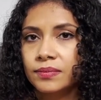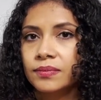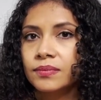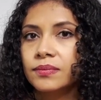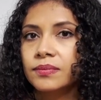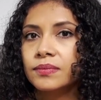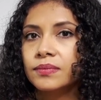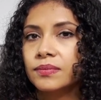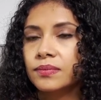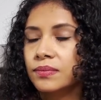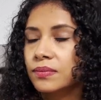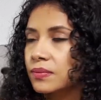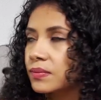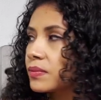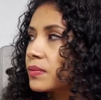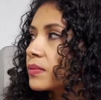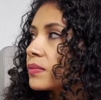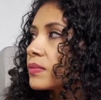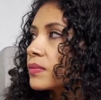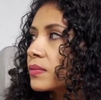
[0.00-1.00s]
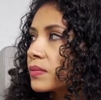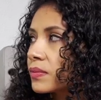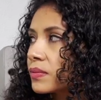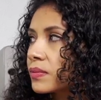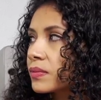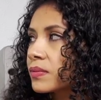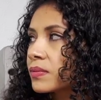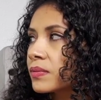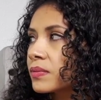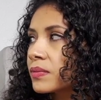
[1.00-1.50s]

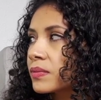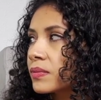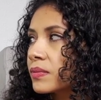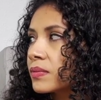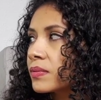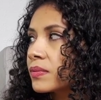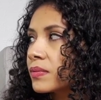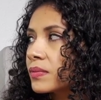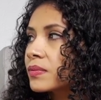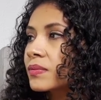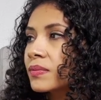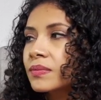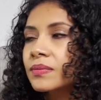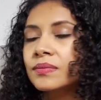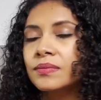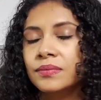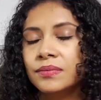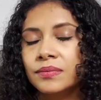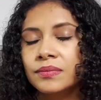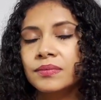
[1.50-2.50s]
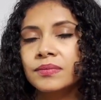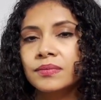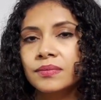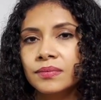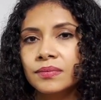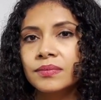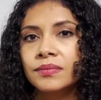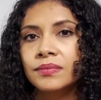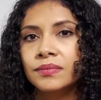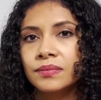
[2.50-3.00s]

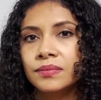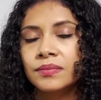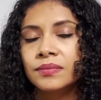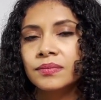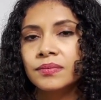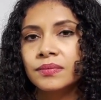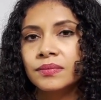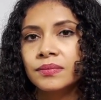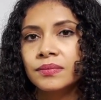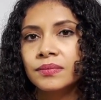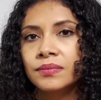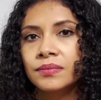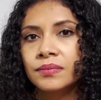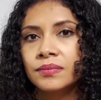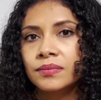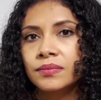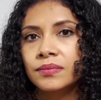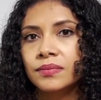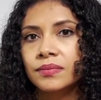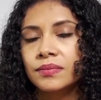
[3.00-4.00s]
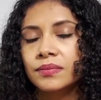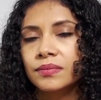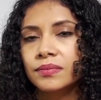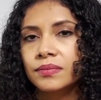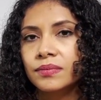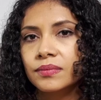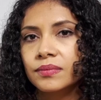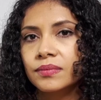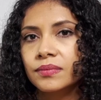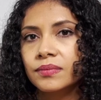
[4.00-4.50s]

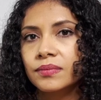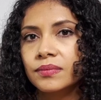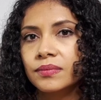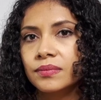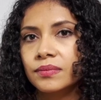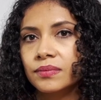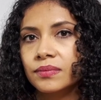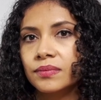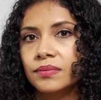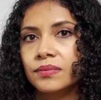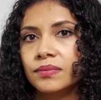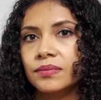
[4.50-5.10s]
The person shown says nothing.